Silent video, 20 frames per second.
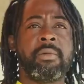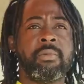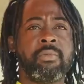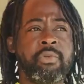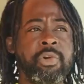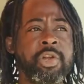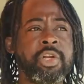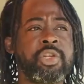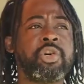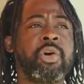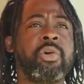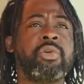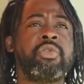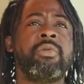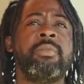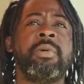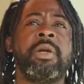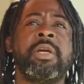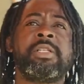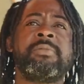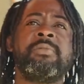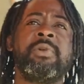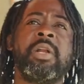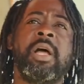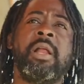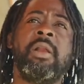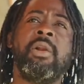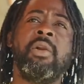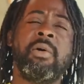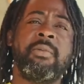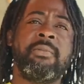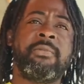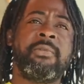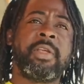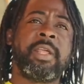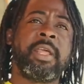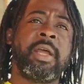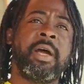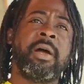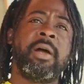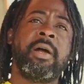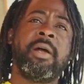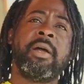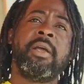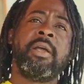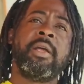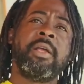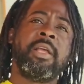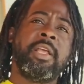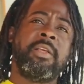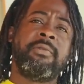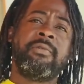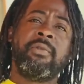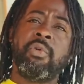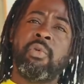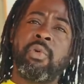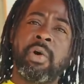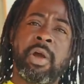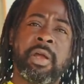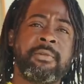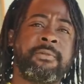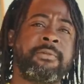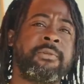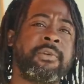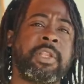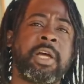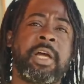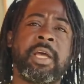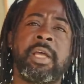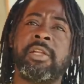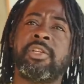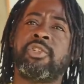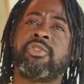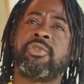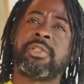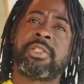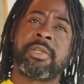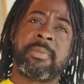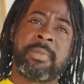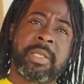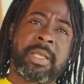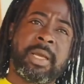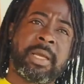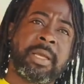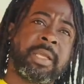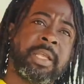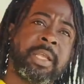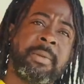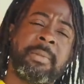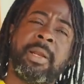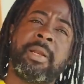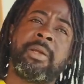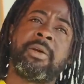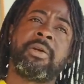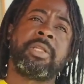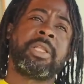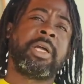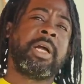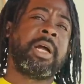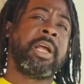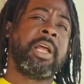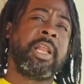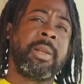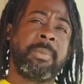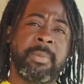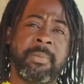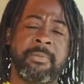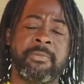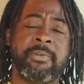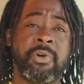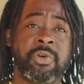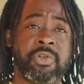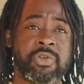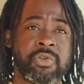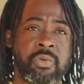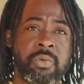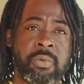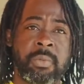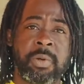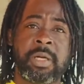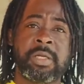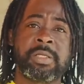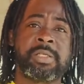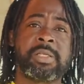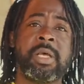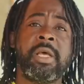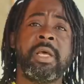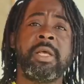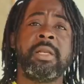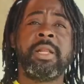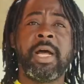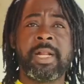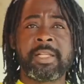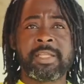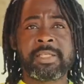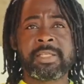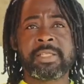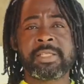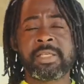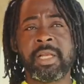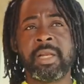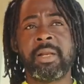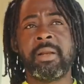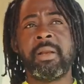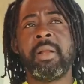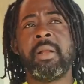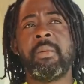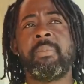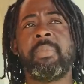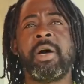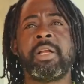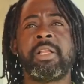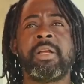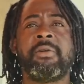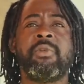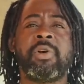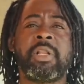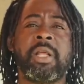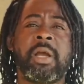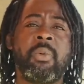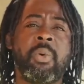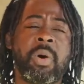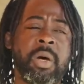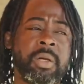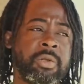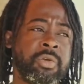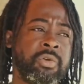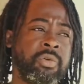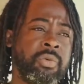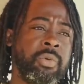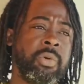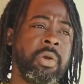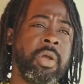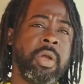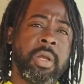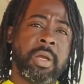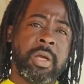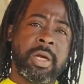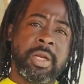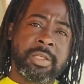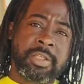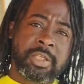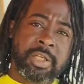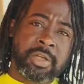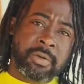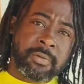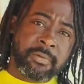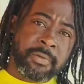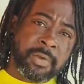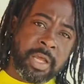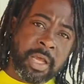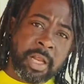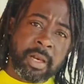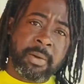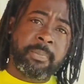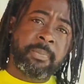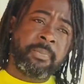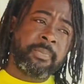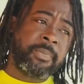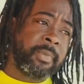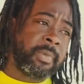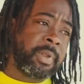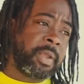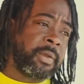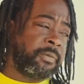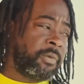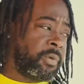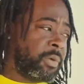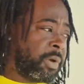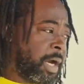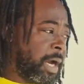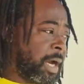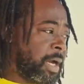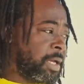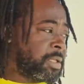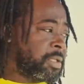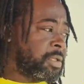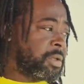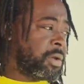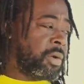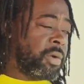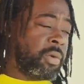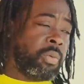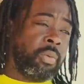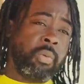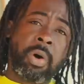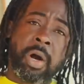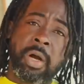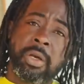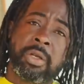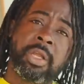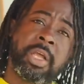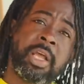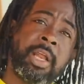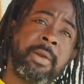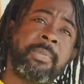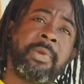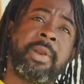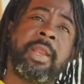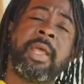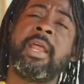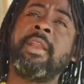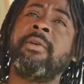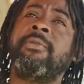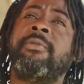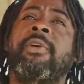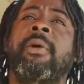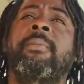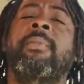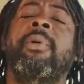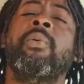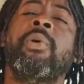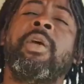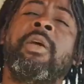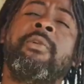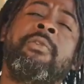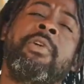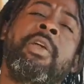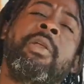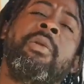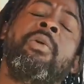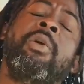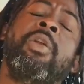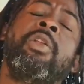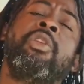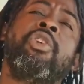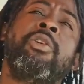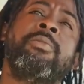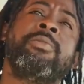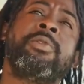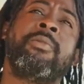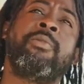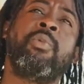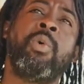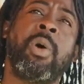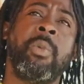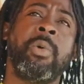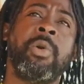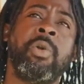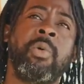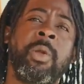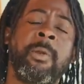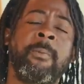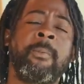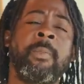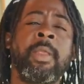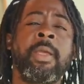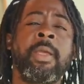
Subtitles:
reach out to me because I don't love if you can even go and foot that interest and we can give him a little thing and help him to go to school, because that is still part of what I want to do. Continue to help if you guys want to help in any form or way in terms of what we're doing.